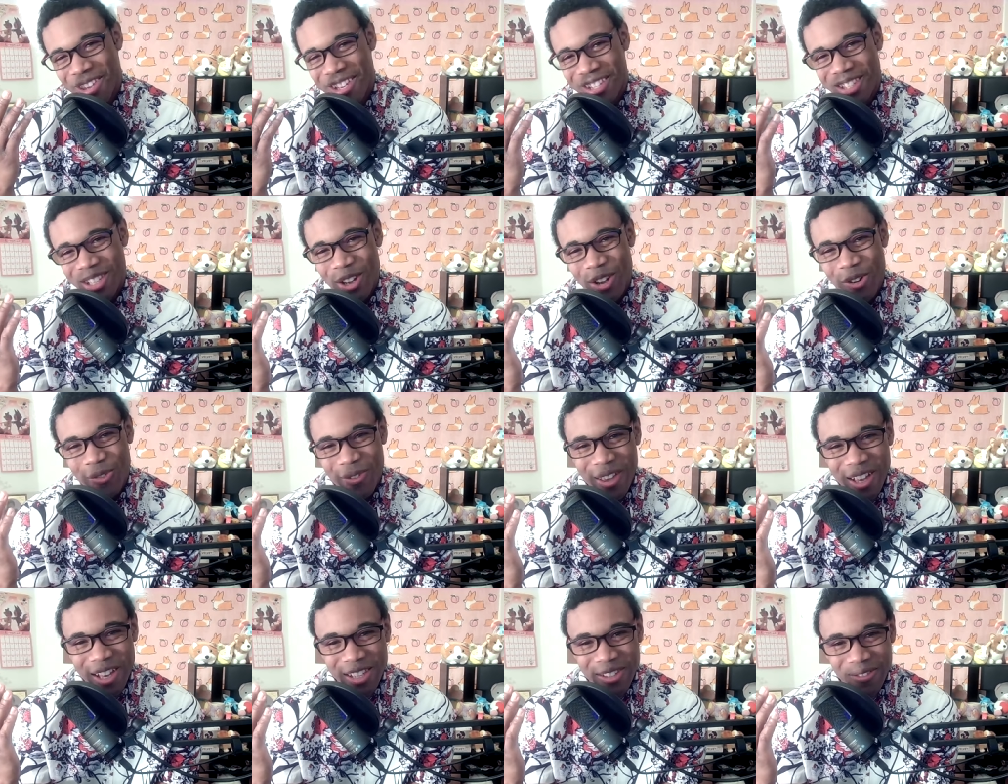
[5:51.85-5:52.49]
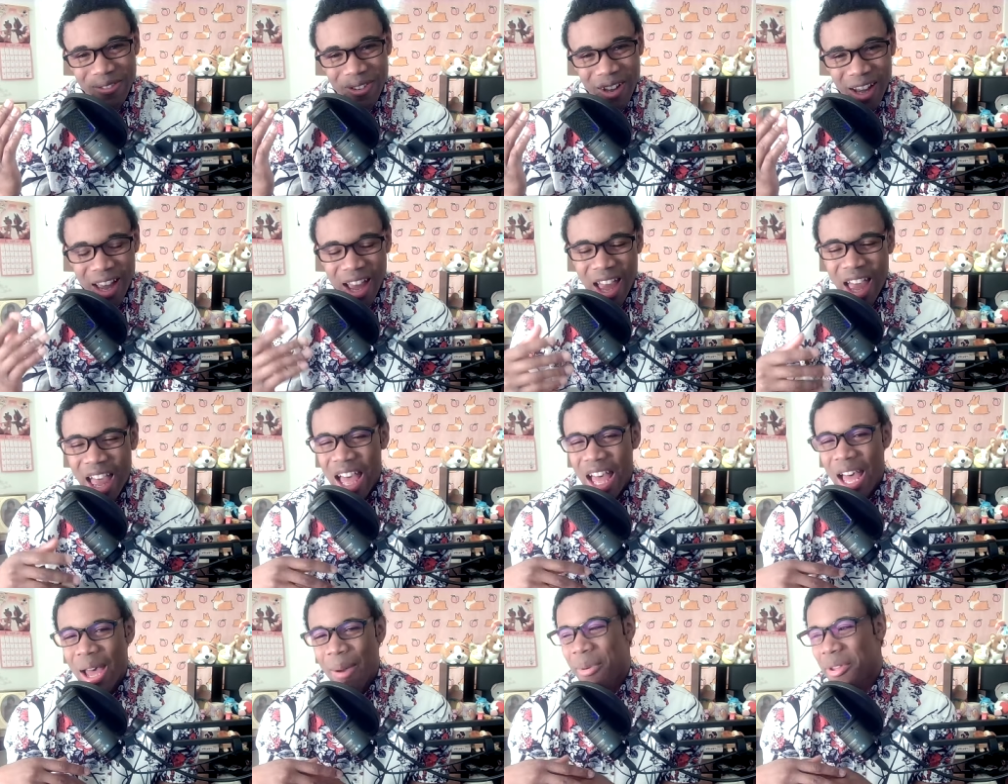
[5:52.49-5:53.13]
is goofy as fuck.
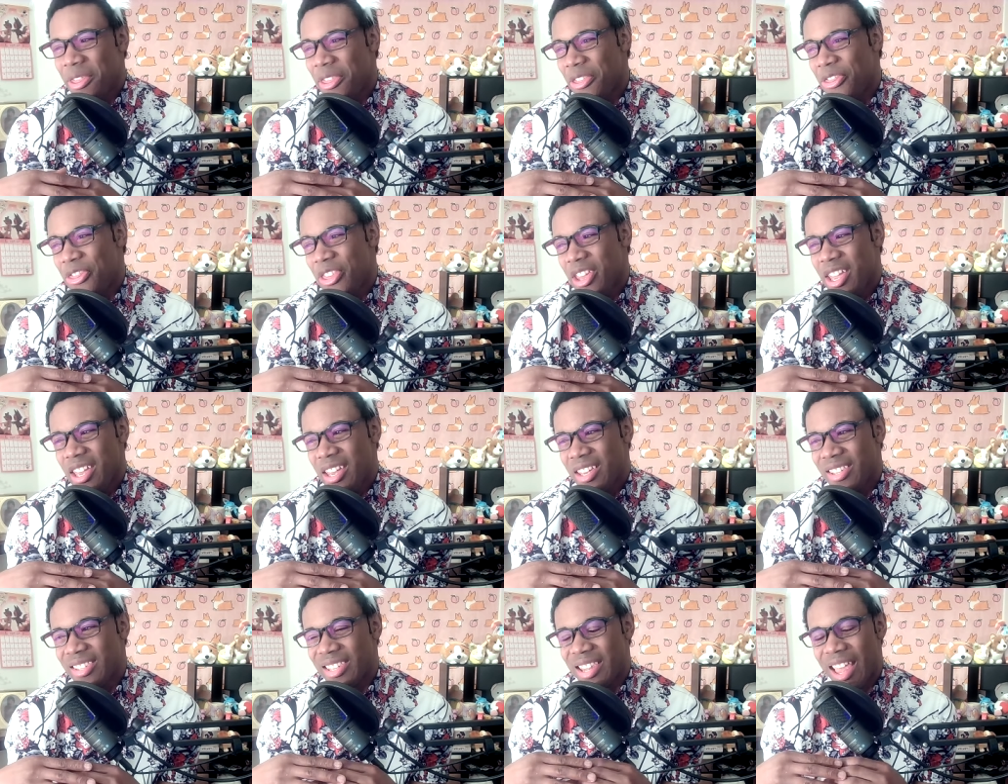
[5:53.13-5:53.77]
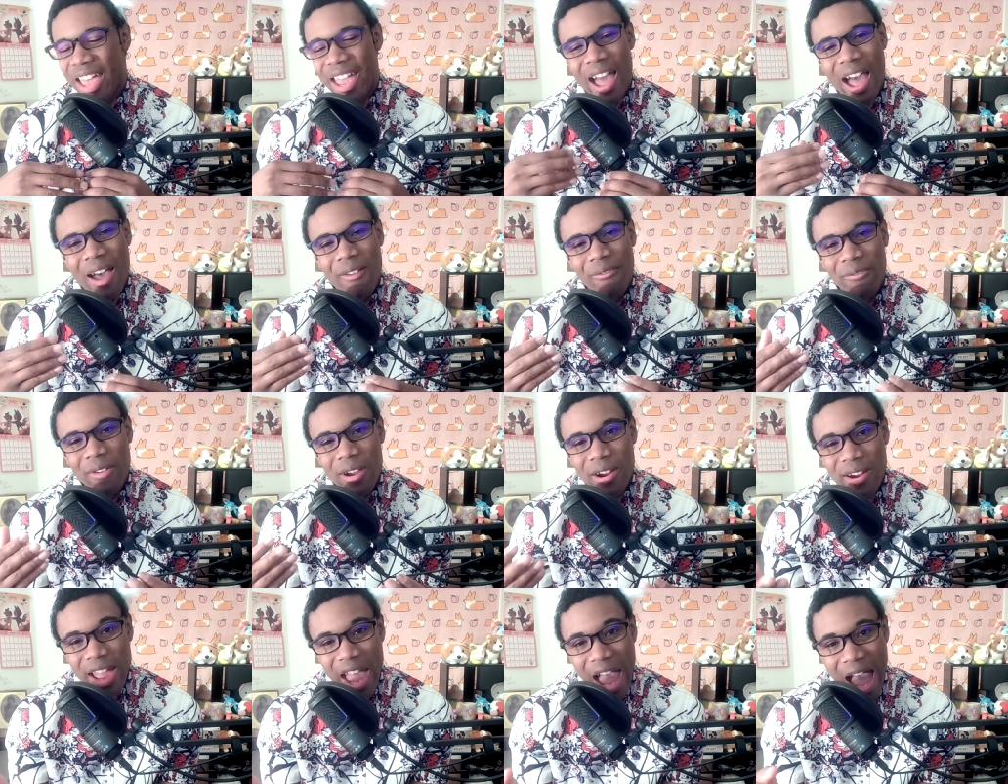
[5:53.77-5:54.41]
But the thing is like I'm
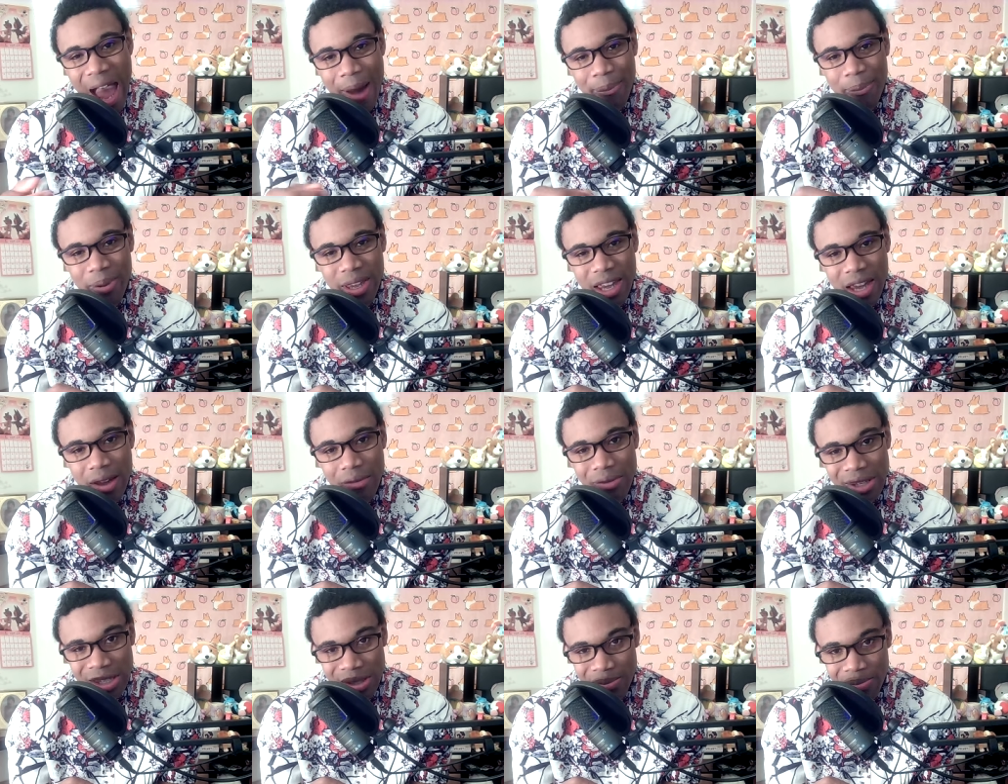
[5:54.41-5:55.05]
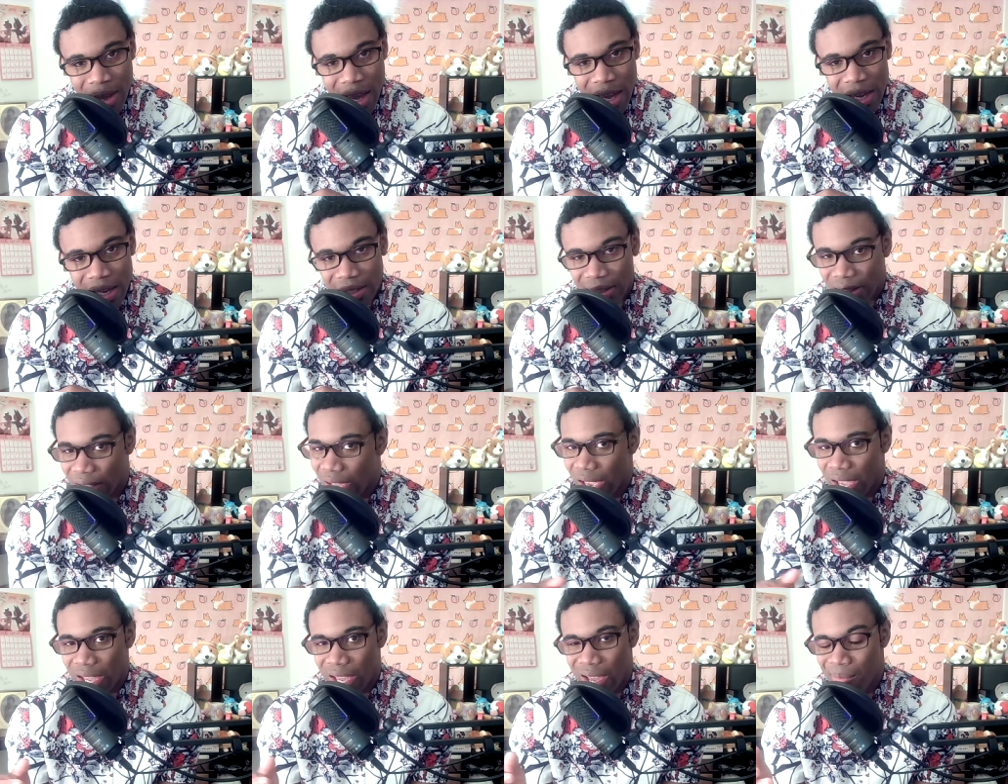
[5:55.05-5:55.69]
very happy it was made.
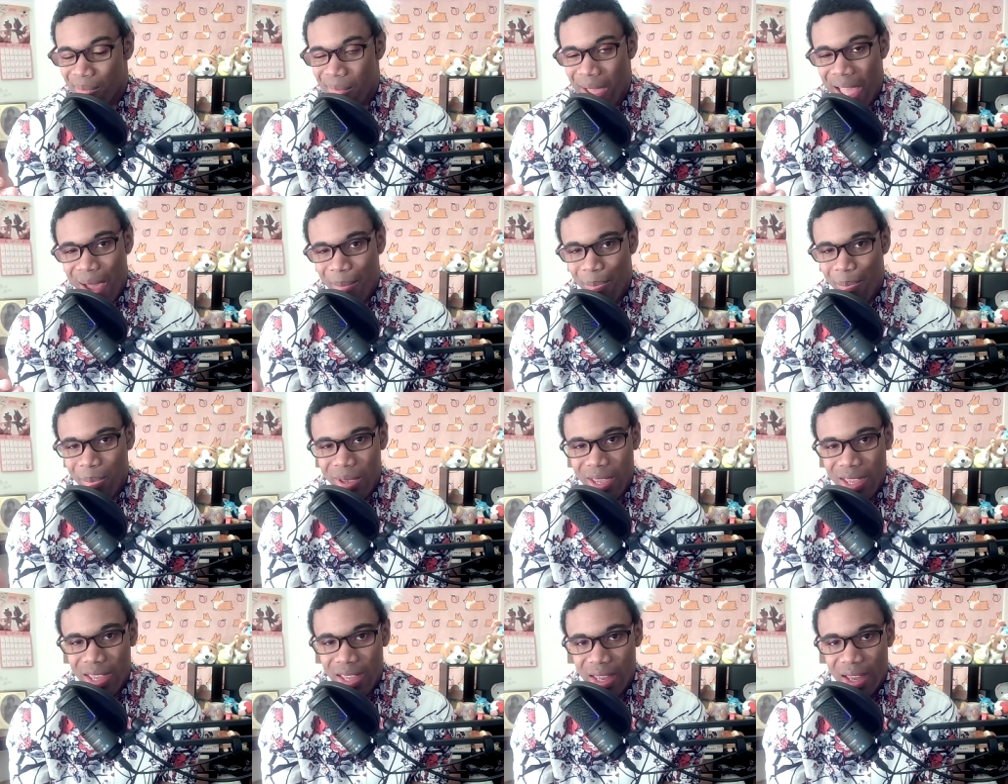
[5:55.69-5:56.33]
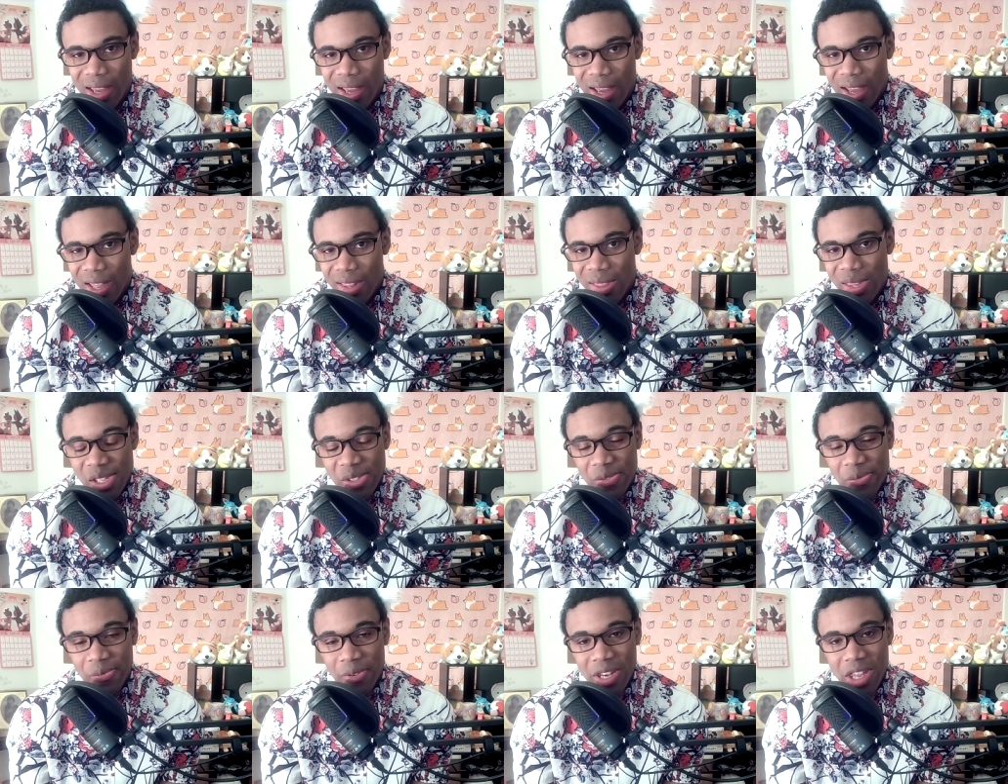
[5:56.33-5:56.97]
Like I'm happy
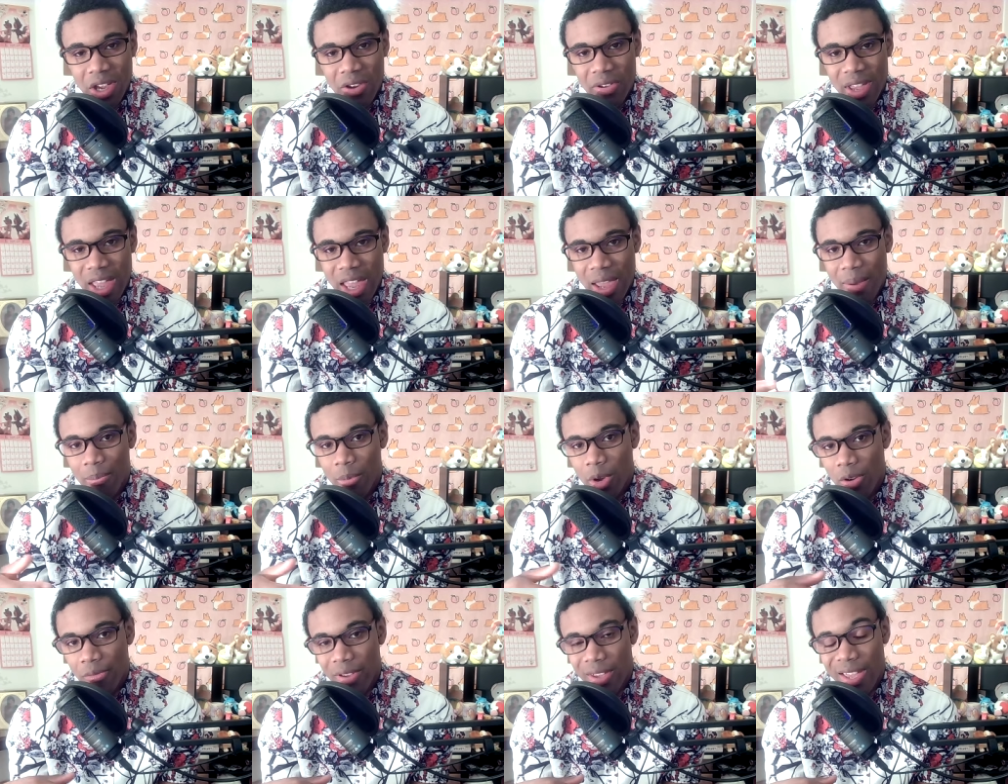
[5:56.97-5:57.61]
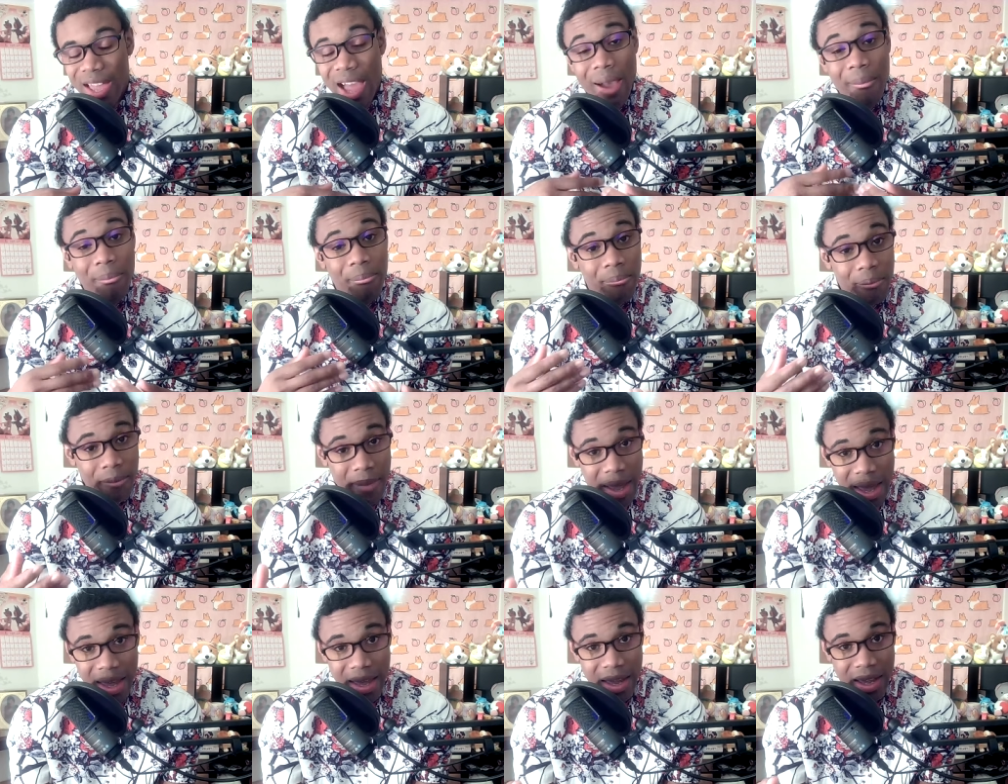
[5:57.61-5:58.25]
this video game movie got
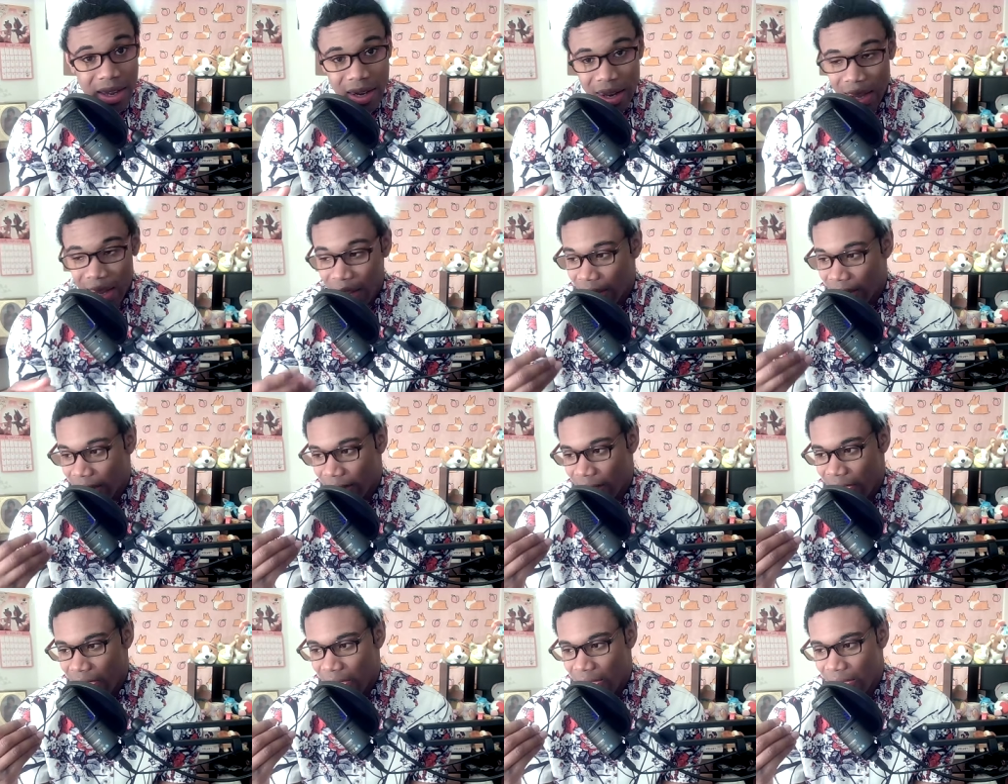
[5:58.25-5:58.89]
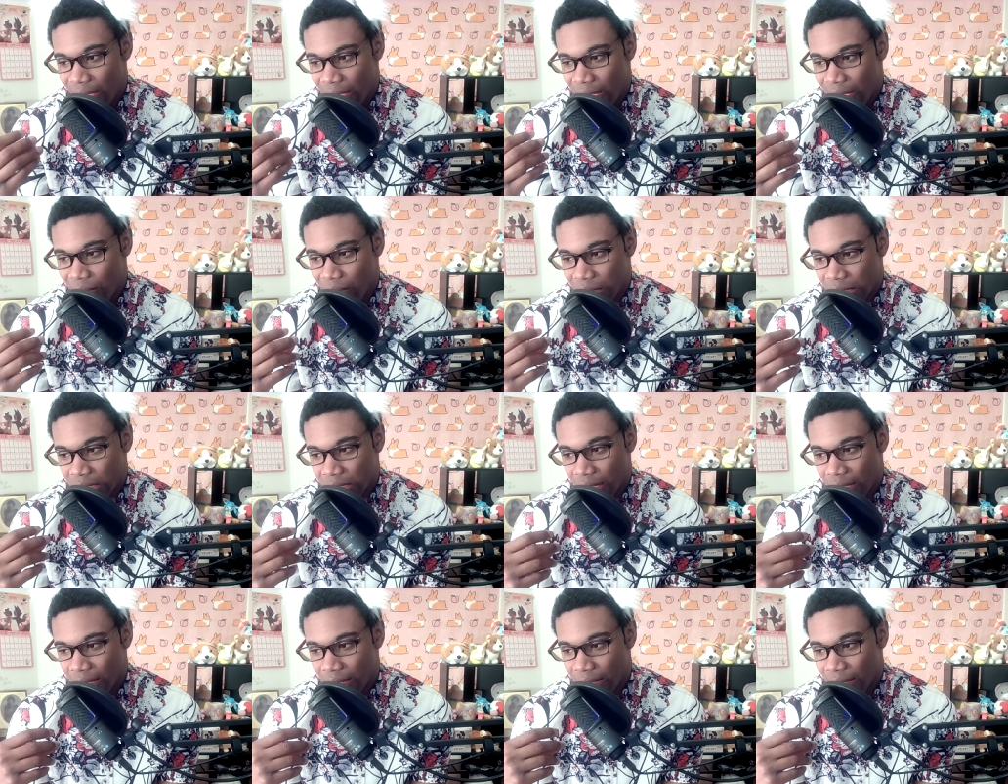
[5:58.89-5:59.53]
made and that it
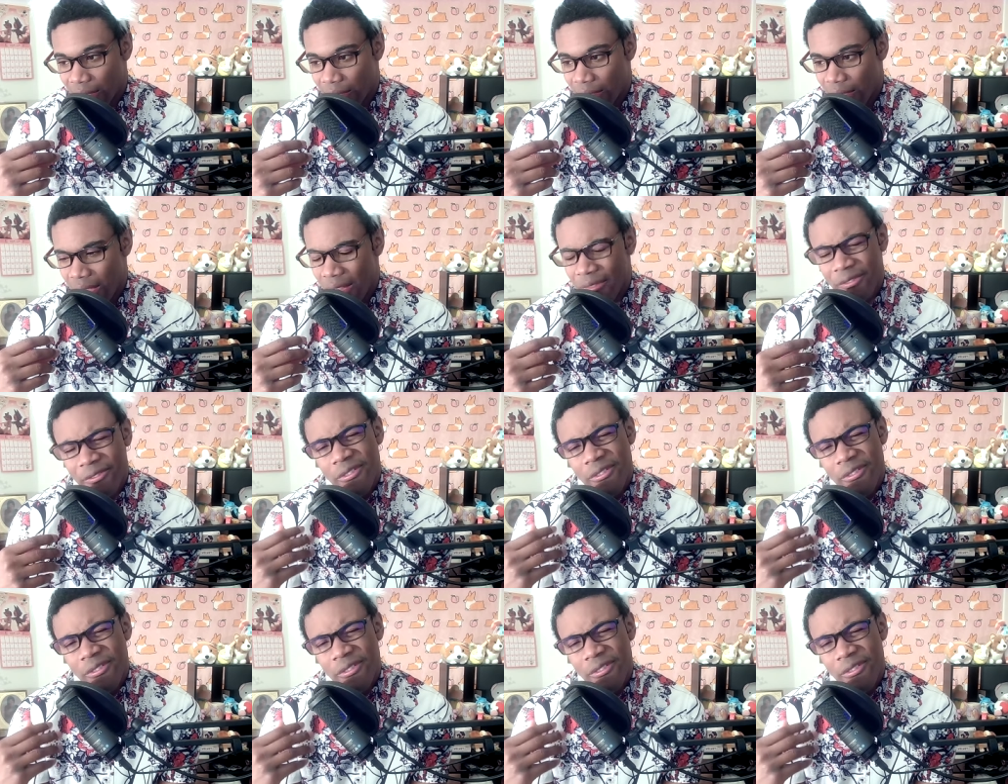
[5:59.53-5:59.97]
was a, a